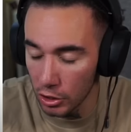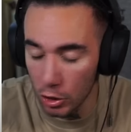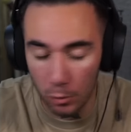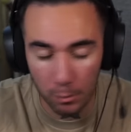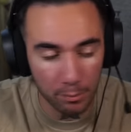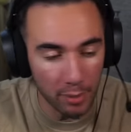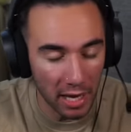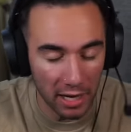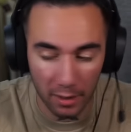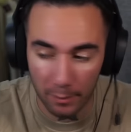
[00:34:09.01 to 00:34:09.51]
You
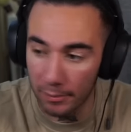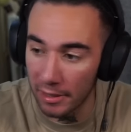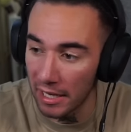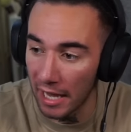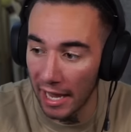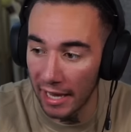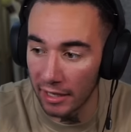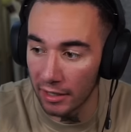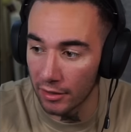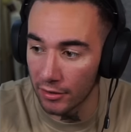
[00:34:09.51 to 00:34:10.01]
better be
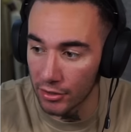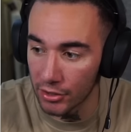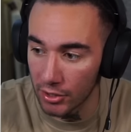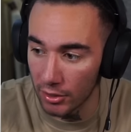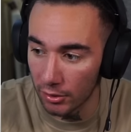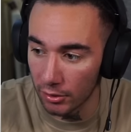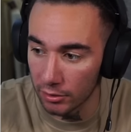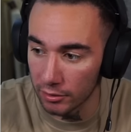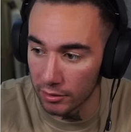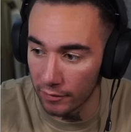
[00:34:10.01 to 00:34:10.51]
eight years
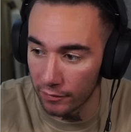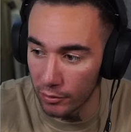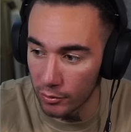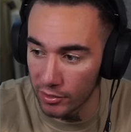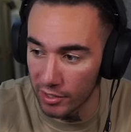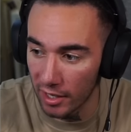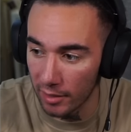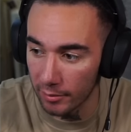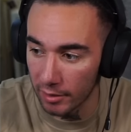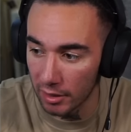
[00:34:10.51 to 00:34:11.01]
old if you
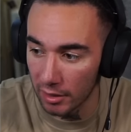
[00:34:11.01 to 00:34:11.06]
sent me